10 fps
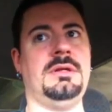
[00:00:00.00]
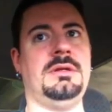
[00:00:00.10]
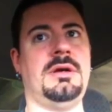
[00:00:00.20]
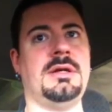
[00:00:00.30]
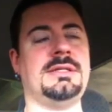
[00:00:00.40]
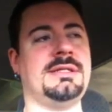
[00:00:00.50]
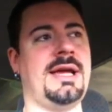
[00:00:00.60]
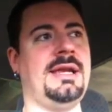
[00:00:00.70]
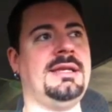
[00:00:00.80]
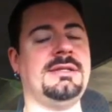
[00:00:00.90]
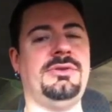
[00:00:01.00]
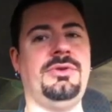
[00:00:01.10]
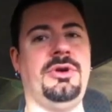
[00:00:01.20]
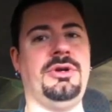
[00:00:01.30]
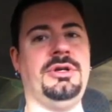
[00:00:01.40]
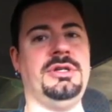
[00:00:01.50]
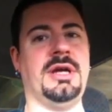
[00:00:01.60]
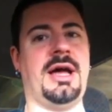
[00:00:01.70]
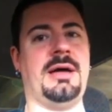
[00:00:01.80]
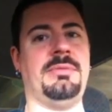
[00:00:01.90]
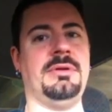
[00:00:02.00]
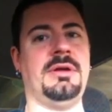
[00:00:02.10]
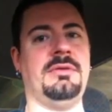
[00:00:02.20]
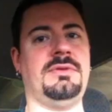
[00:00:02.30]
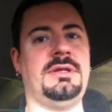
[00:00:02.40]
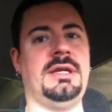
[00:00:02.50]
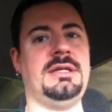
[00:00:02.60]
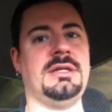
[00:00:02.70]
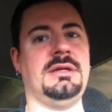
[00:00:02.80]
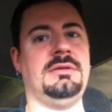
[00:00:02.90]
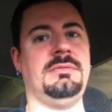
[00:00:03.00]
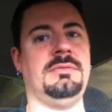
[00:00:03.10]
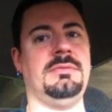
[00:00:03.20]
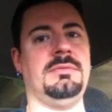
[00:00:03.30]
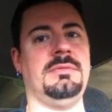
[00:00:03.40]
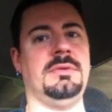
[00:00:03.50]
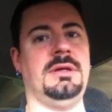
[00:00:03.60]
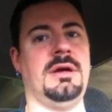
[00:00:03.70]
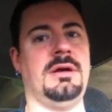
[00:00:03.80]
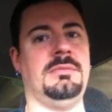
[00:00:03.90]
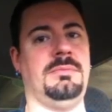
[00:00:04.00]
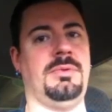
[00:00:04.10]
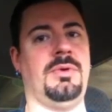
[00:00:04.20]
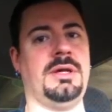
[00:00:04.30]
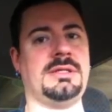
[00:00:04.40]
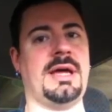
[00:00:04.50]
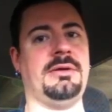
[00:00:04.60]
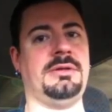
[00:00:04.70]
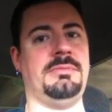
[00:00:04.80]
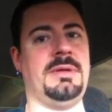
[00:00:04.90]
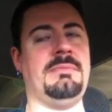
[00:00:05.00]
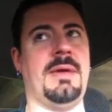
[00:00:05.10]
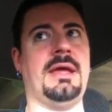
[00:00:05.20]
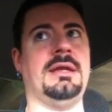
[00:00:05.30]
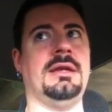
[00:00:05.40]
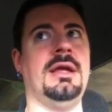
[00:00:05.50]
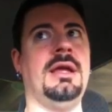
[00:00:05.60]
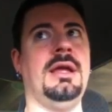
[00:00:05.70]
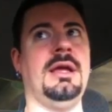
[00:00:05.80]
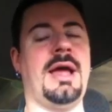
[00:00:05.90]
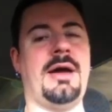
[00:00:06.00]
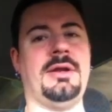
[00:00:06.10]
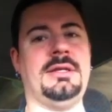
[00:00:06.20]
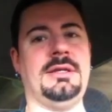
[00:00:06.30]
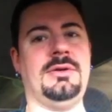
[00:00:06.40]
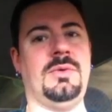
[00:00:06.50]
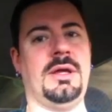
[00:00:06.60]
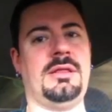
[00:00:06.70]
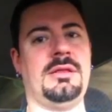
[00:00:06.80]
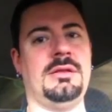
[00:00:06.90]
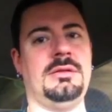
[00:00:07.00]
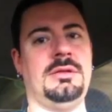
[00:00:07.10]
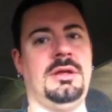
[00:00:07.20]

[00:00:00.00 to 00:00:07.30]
Our society doesn't do a good job of teaching young boys how to be men and how to deal with, you